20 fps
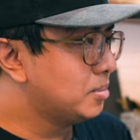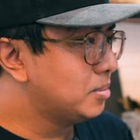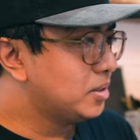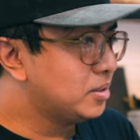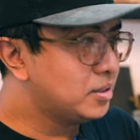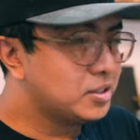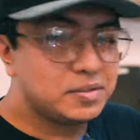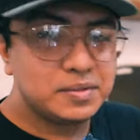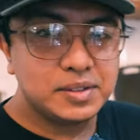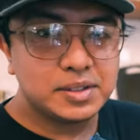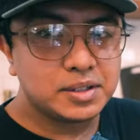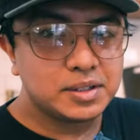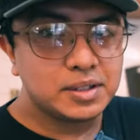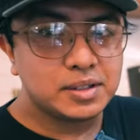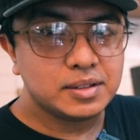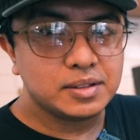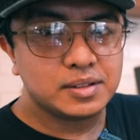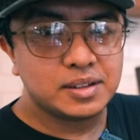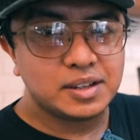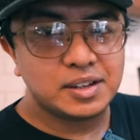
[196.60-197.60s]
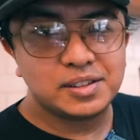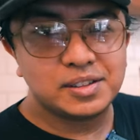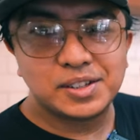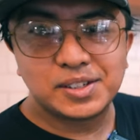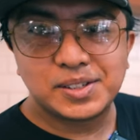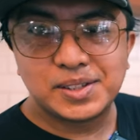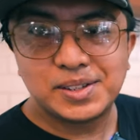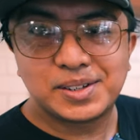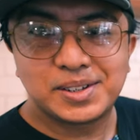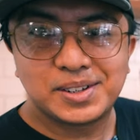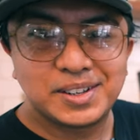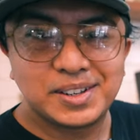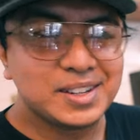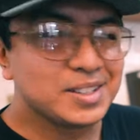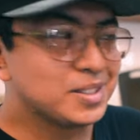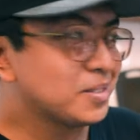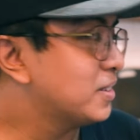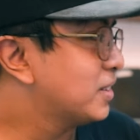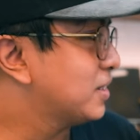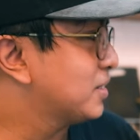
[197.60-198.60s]
It does feel good, and it does look good
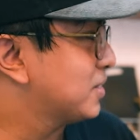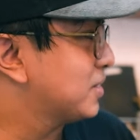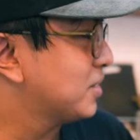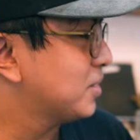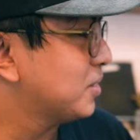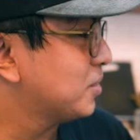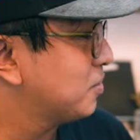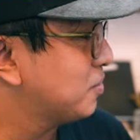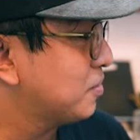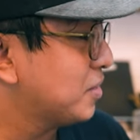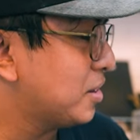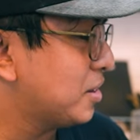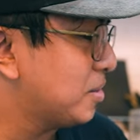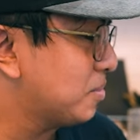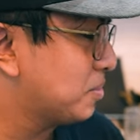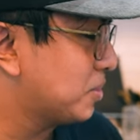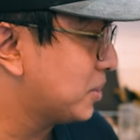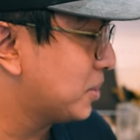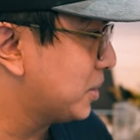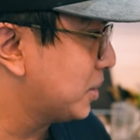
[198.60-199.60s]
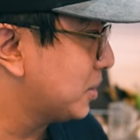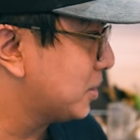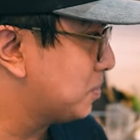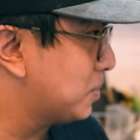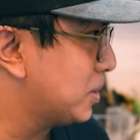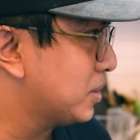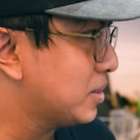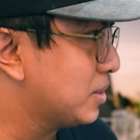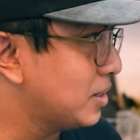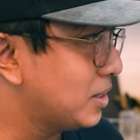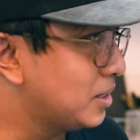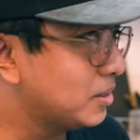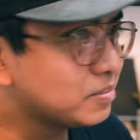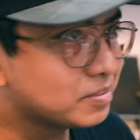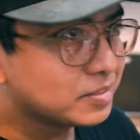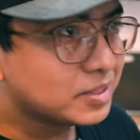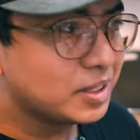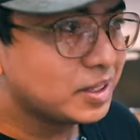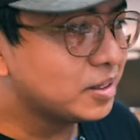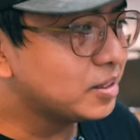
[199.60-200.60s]
as well, so very important, especially,
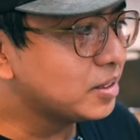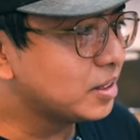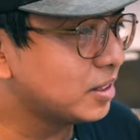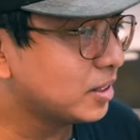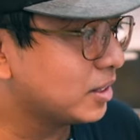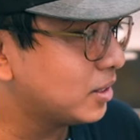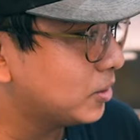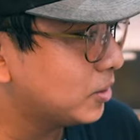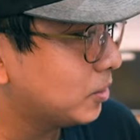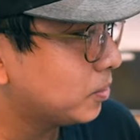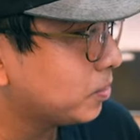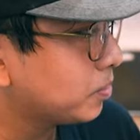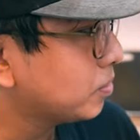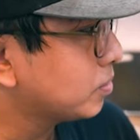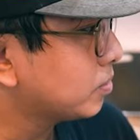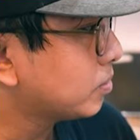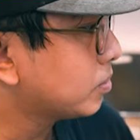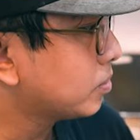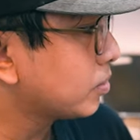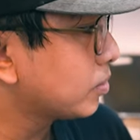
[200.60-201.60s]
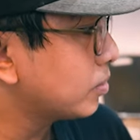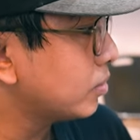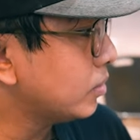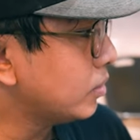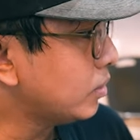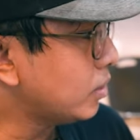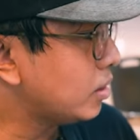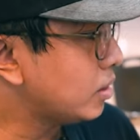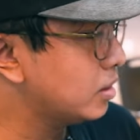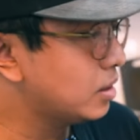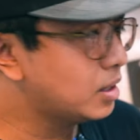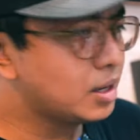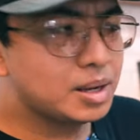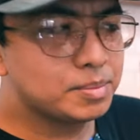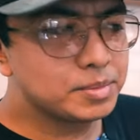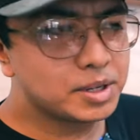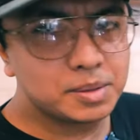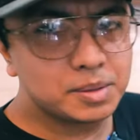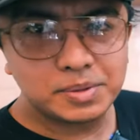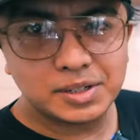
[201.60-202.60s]
you know, in the kitchen.
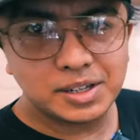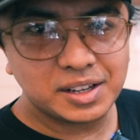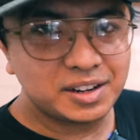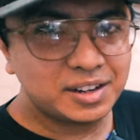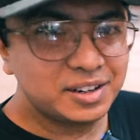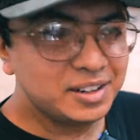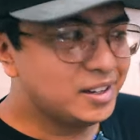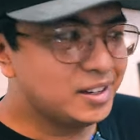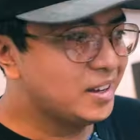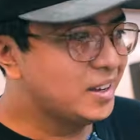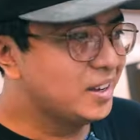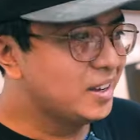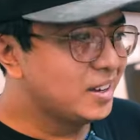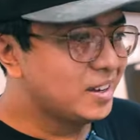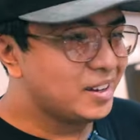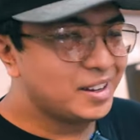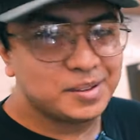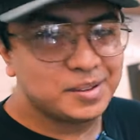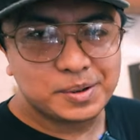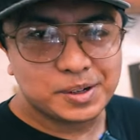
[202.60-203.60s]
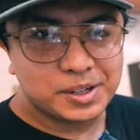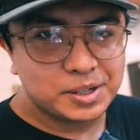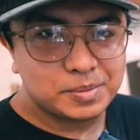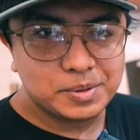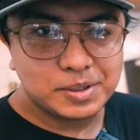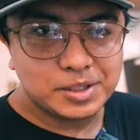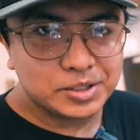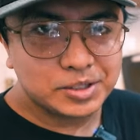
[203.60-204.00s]
I'm gonna plug it in, and we're gonna pull a